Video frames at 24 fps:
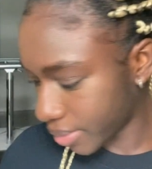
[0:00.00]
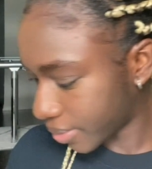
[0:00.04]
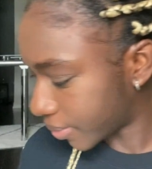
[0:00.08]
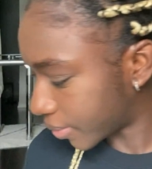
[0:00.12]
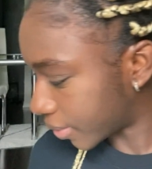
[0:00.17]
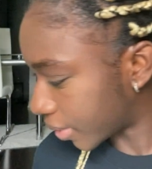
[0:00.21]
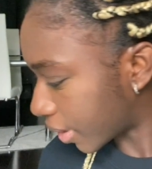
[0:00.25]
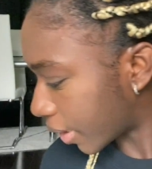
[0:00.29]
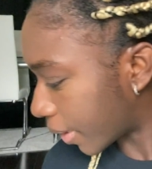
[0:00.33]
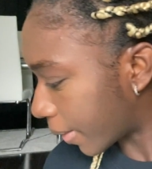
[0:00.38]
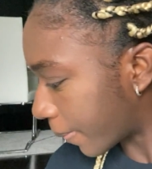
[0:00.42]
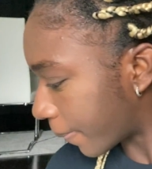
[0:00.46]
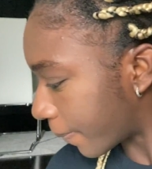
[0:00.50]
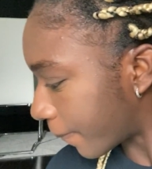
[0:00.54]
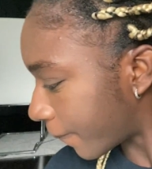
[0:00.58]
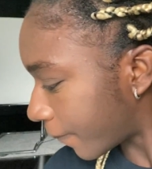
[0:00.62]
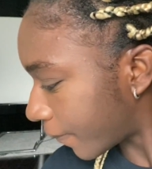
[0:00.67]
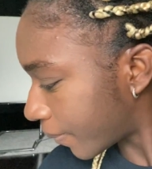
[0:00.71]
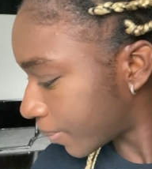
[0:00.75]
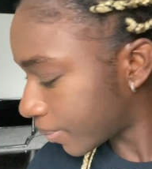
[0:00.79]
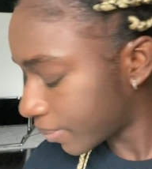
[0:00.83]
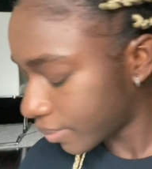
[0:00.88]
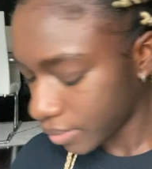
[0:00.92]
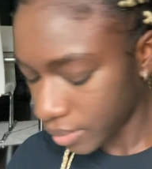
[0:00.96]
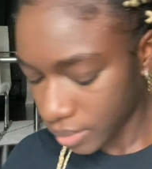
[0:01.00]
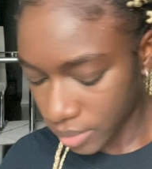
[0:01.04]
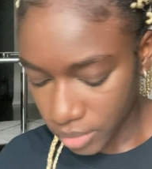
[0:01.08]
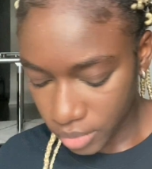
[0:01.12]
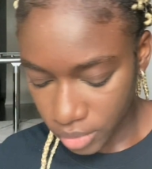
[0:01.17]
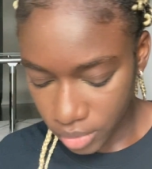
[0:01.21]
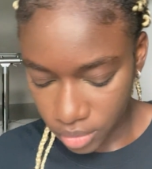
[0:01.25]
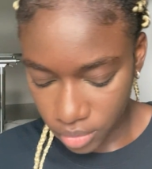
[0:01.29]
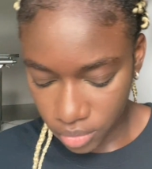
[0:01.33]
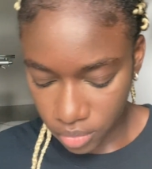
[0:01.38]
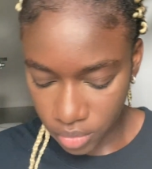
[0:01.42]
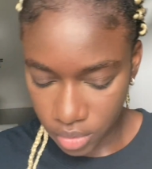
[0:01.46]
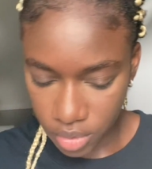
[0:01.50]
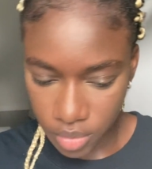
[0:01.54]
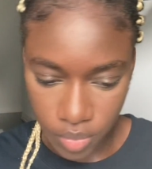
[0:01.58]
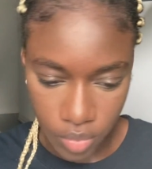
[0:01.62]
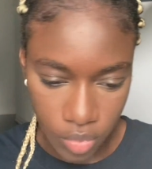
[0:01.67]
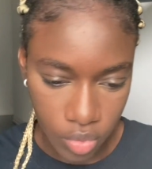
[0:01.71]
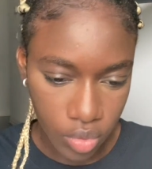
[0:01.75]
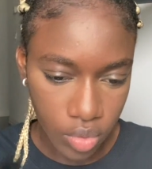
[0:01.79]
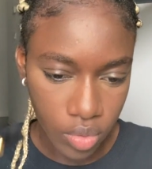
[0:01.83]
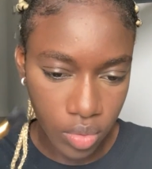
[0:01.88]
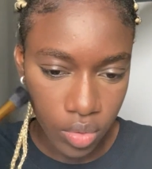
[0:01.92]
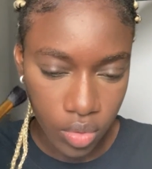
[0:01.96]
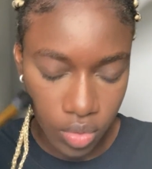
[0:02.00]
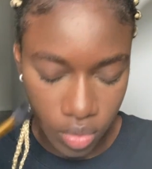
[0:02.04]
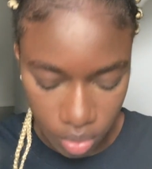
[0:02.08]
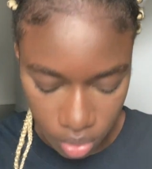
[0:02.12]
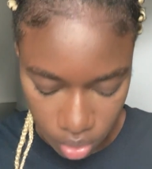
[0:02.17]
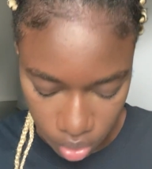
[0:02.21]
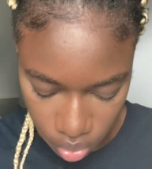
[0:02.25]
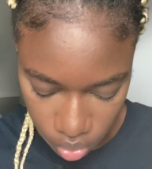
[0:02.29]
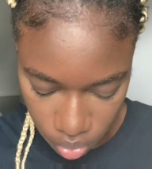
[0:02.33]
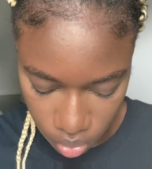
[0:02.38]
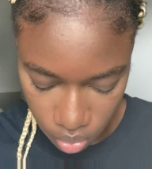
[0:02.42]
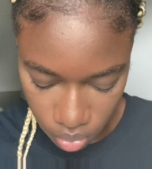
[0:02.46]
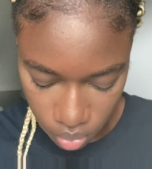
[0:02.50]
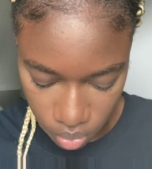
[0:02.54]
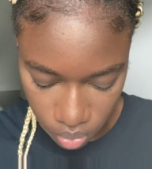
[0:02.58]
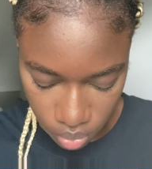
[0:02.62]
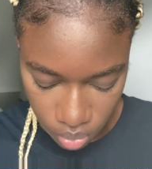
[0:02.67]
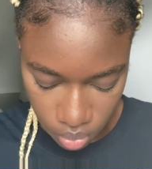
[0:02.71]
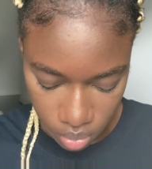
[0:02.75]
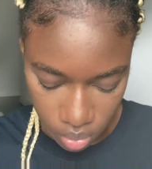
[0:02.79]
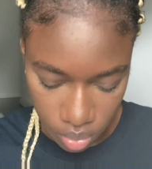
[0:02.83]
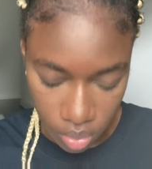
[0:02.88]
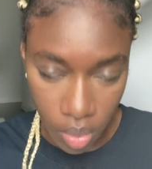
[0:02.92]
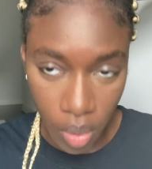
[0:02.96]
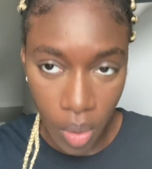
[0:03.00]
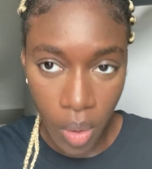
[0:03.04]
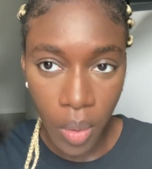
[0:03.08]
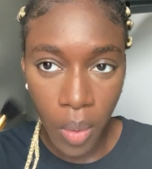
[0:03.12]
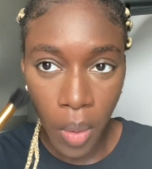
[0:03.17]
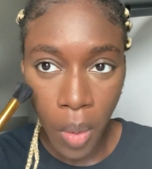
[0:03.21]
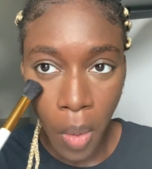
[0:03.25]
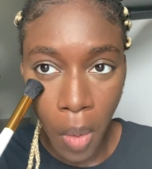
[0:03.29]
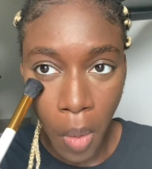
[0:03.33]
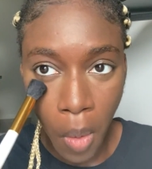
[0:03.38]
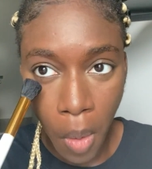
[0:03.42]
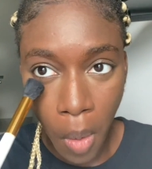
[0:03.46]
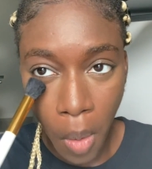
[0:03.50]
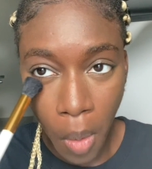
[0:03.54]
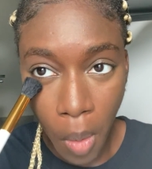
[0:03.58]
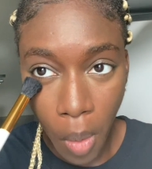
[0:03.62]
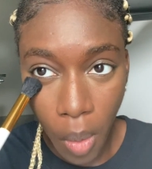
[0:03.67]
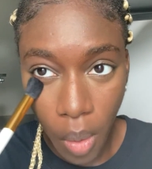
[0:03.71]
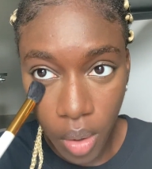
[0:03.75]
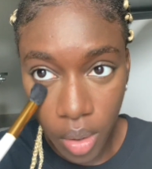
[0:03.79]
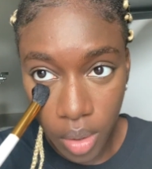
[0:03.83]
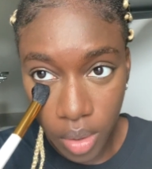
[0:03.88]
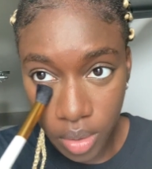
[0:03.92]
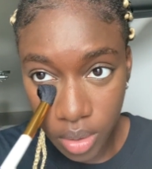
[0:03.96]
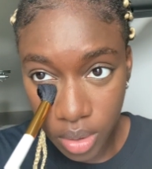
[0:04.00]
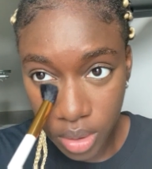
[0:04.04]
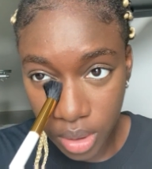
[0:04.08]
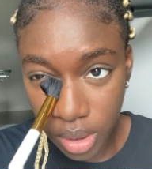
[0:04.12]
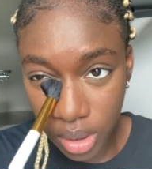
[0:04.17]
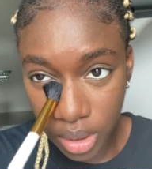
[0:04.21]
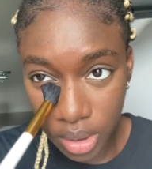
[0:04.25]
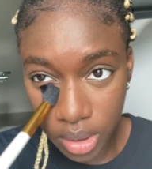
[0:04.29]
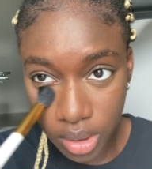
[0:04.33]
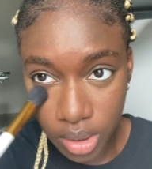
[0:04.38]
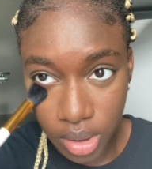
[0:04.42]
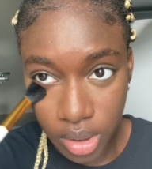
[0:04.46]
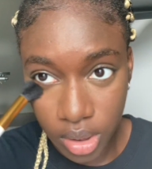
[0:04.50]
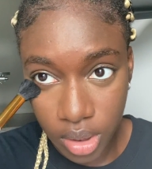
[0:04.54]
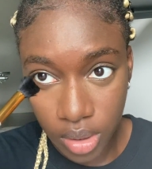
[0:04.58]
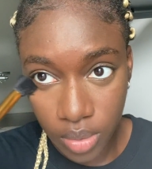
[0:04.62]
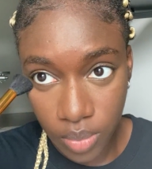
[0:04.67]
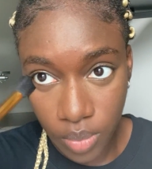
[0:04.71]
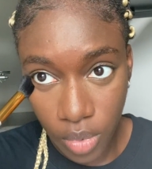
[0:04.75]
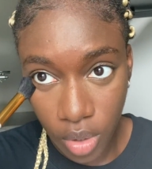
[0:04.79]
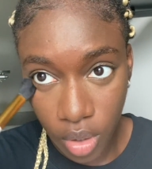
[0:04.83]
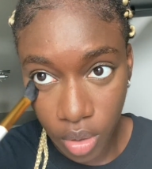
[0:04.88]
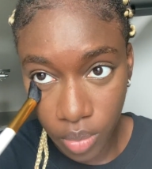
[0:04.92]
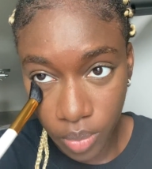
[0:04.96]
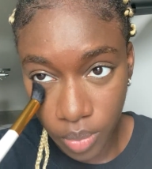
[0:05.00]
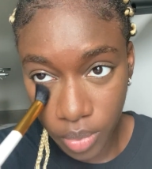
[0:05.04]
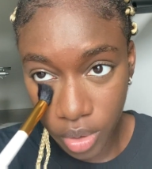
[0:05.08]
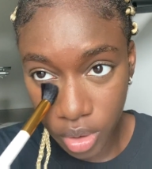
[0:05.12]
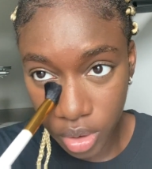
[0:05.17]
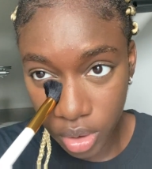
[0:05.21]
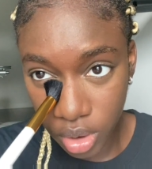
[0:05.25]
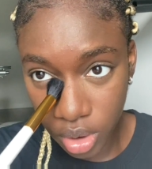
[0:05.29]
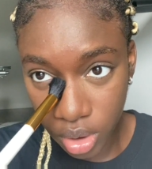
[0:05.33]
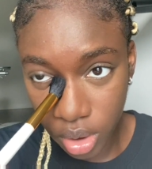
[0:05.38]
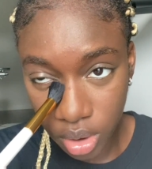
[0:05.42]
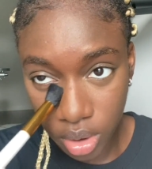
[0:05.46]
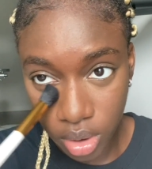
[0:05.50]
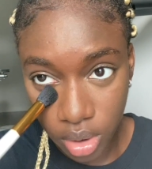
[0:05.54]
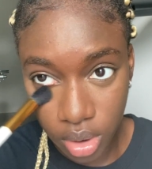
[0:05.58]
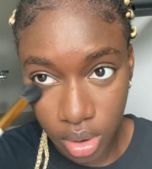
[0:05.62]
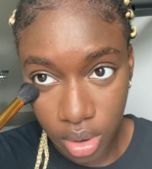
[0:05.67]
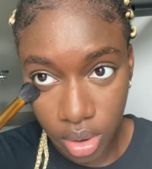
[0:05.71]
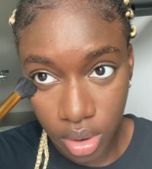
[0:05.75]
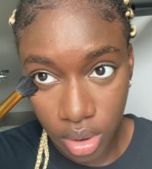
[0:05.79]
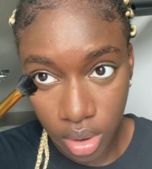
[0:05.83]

Okay, so I'm also going to use this small brush